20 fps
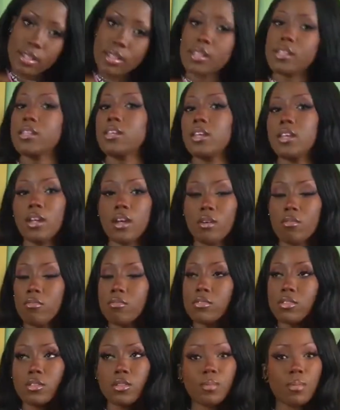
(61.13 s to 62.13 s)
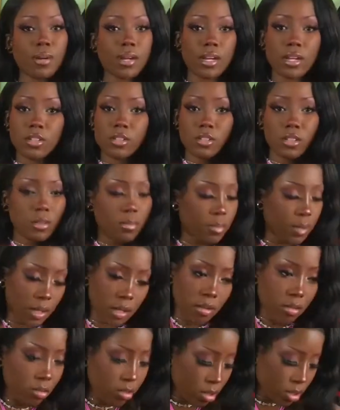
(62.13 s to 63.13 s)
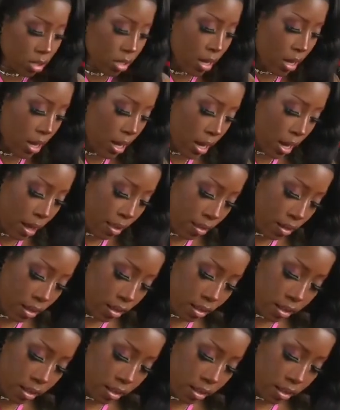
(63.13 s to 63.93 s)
you know, super extra belt, and then this